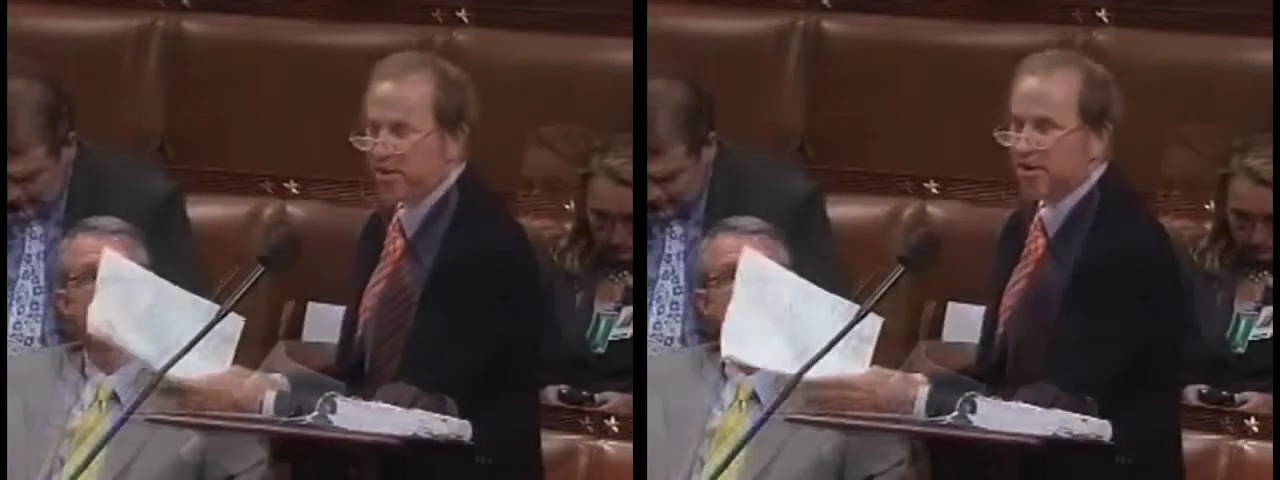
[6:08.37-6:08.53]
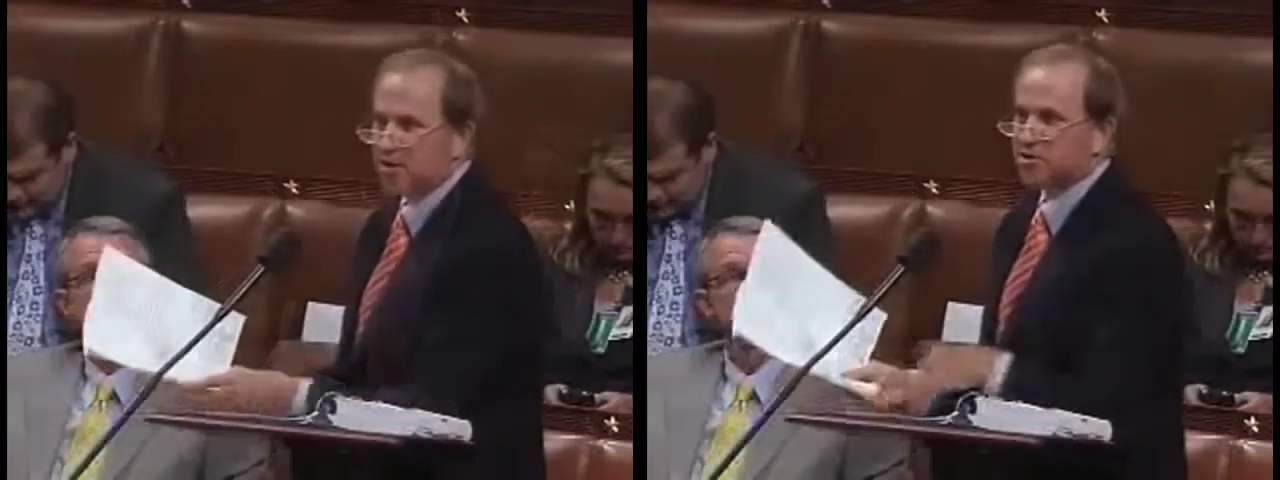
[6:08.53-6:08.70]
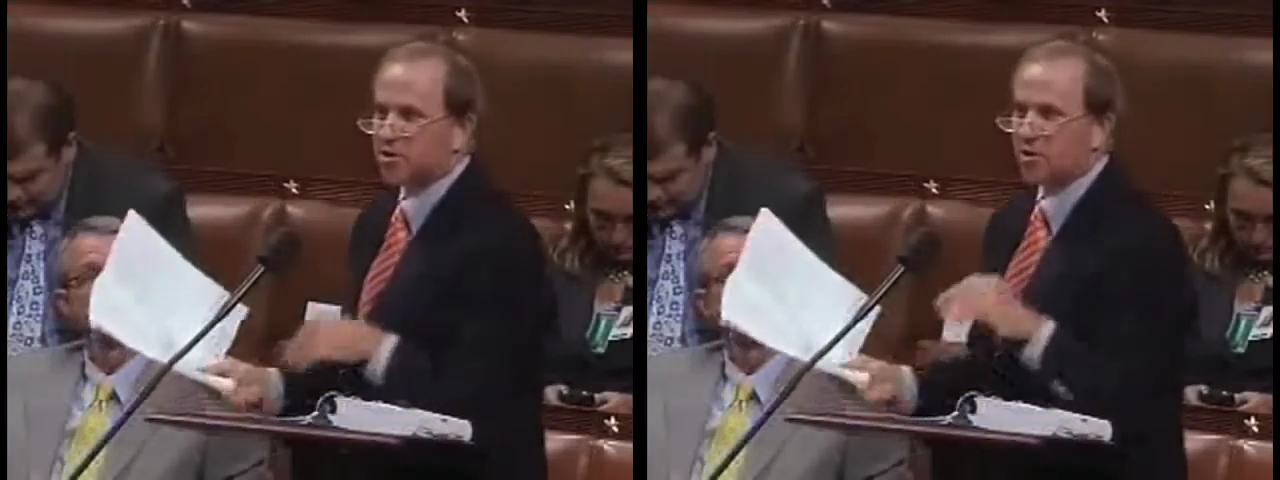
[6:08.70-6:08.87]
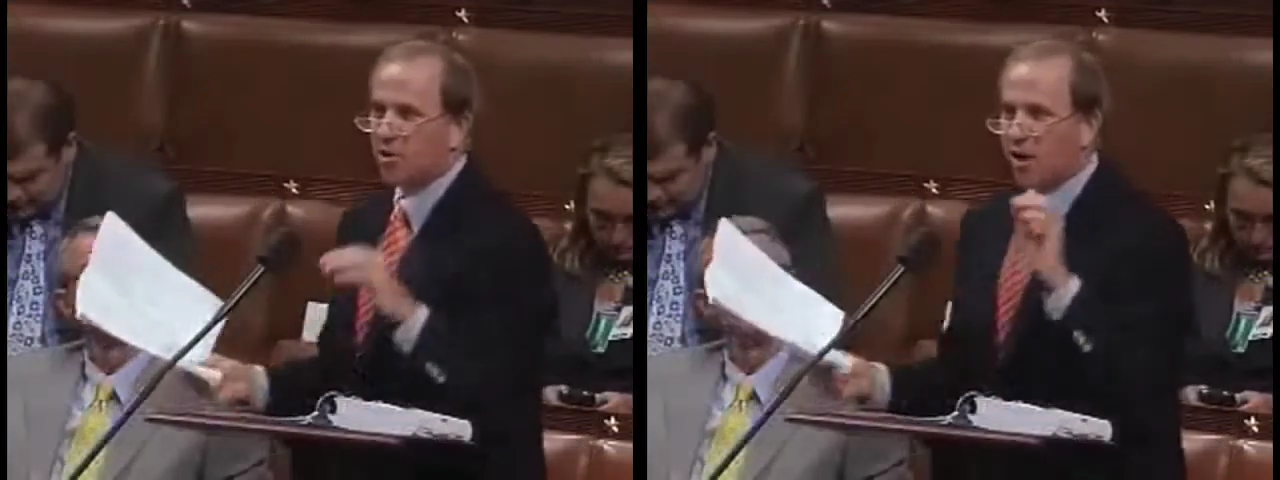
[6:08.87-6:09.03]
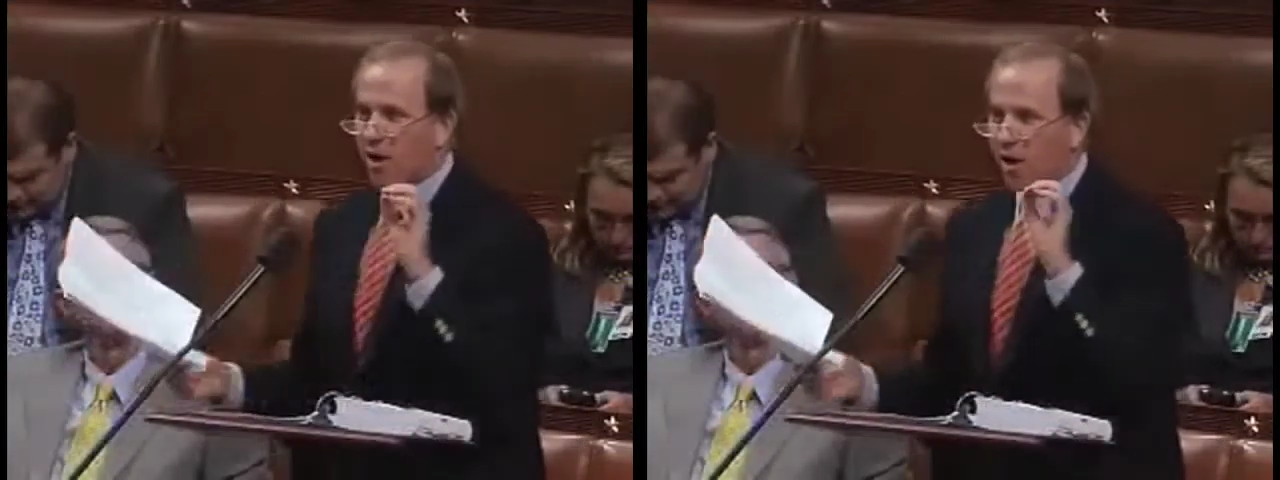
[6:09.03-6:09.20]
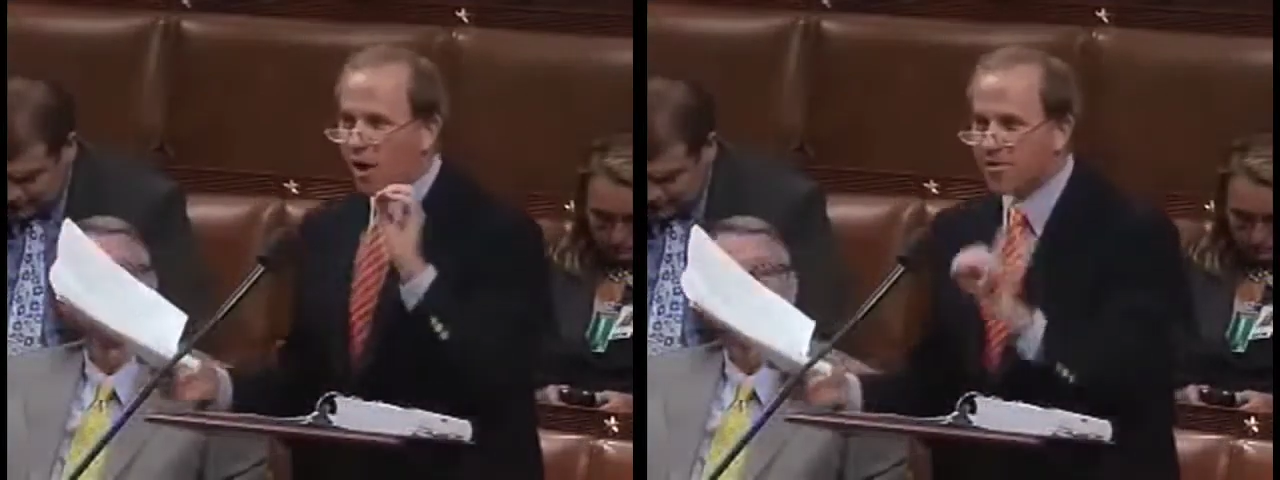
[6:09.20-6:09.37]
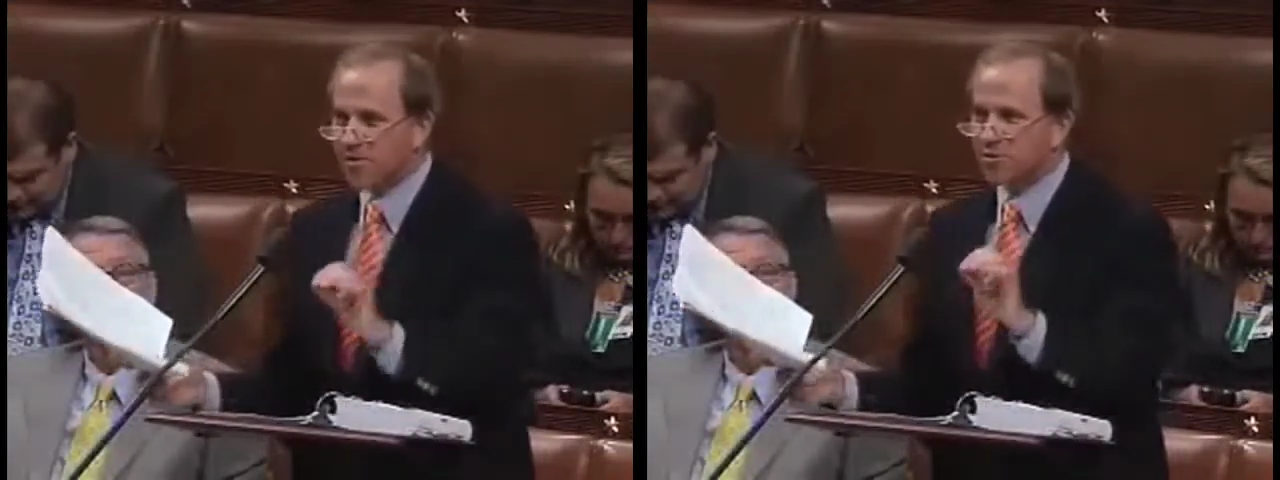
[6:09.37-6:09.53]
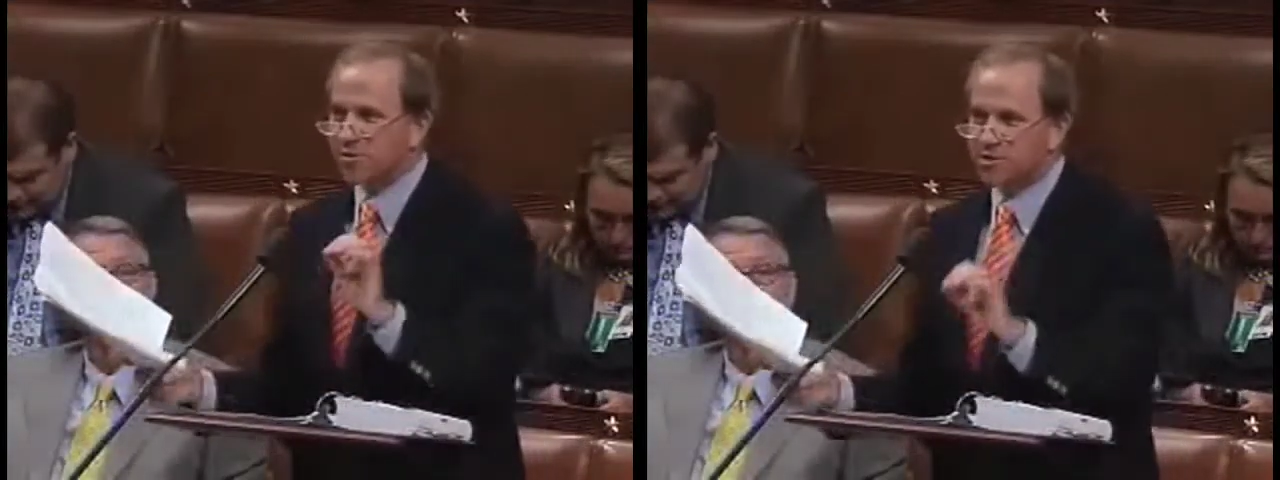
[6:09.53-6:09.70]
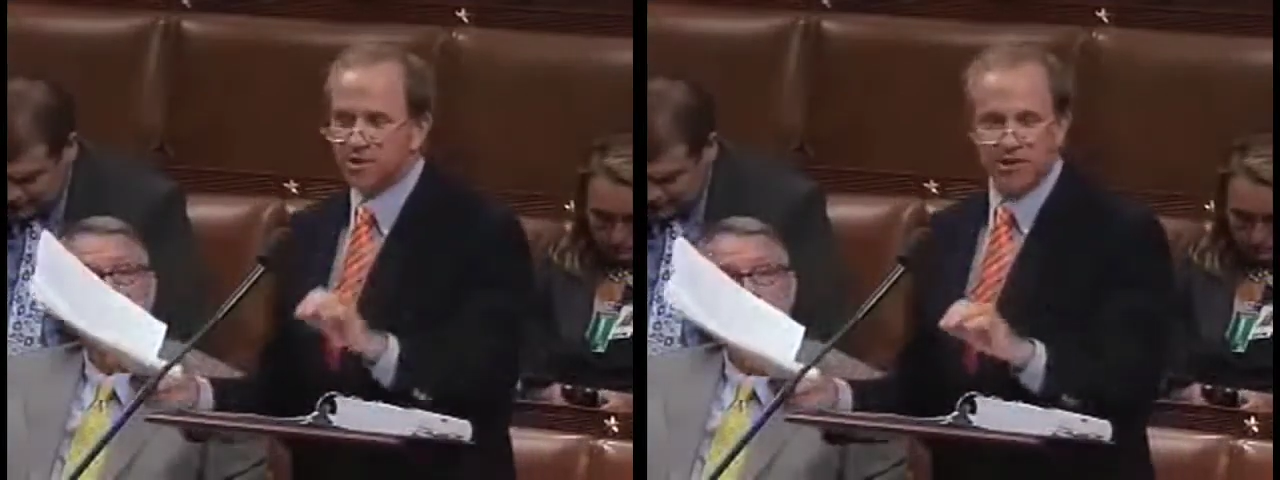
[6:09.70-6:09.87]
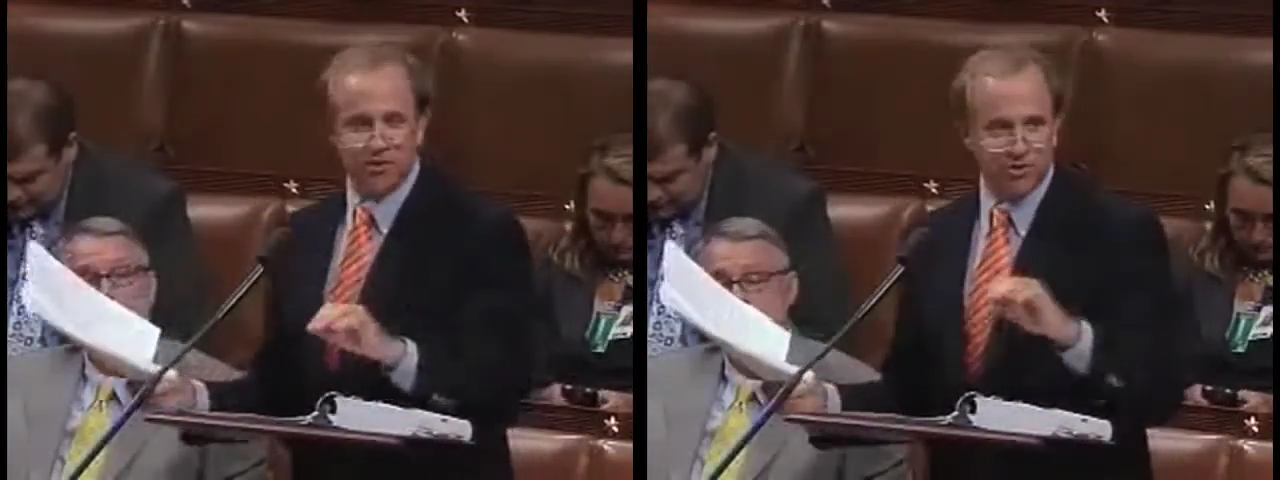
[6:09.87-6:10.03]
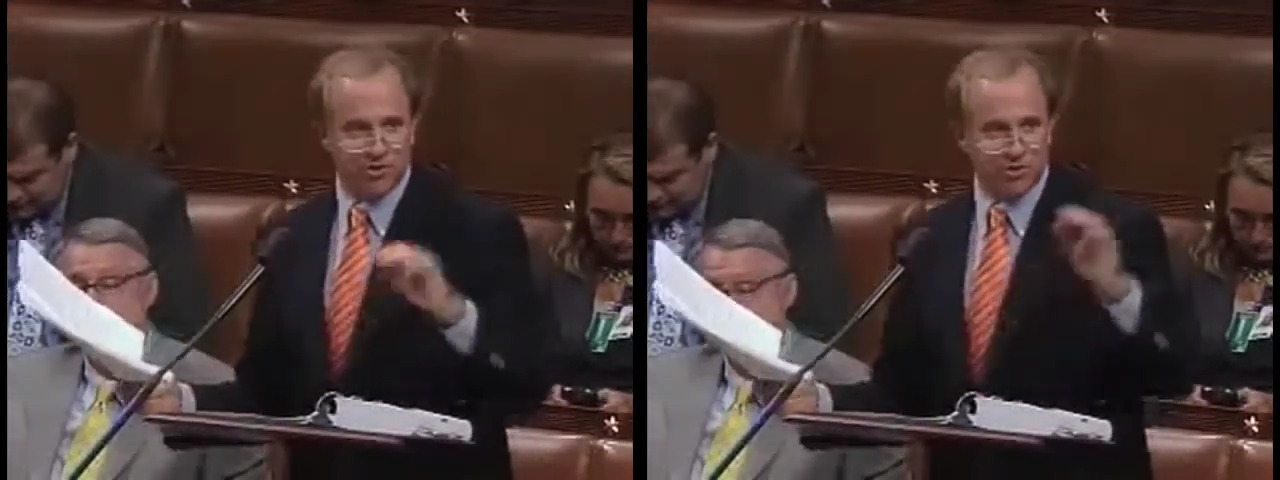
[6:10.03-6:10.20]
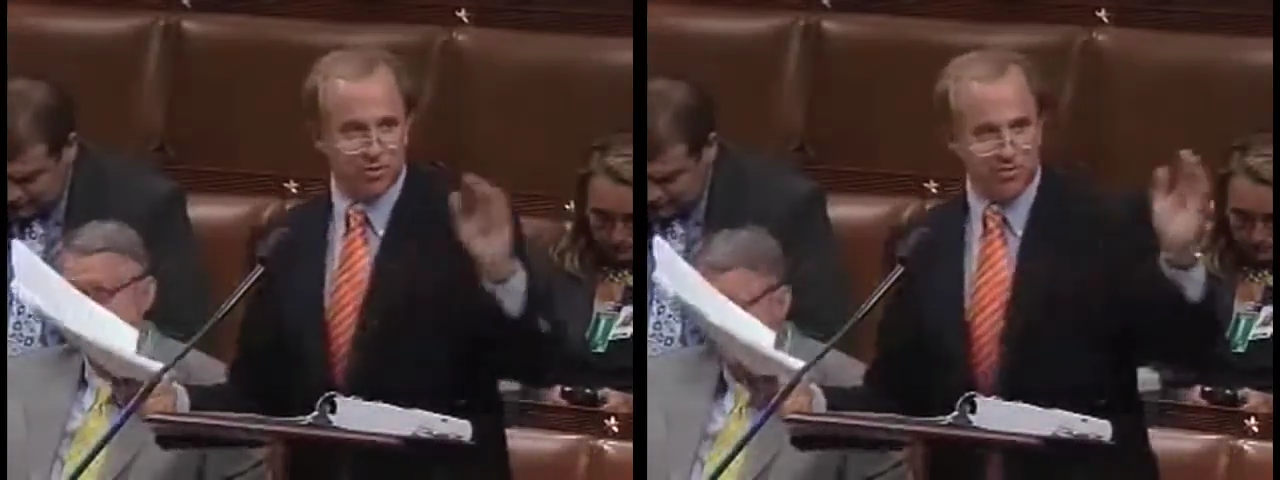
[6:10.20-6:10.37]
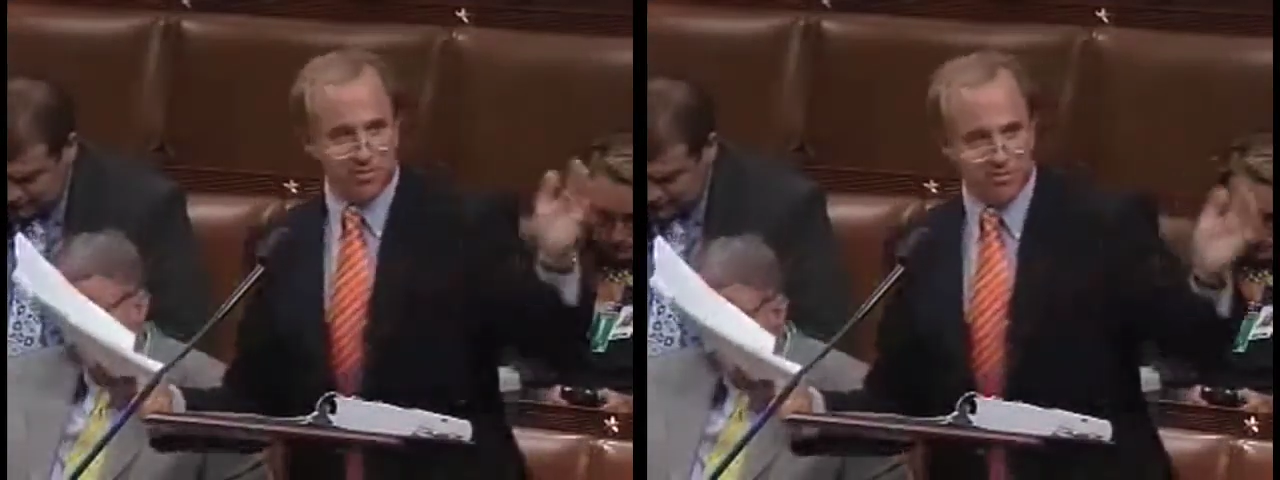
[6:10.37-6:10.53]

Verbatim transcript: So authorization, so when,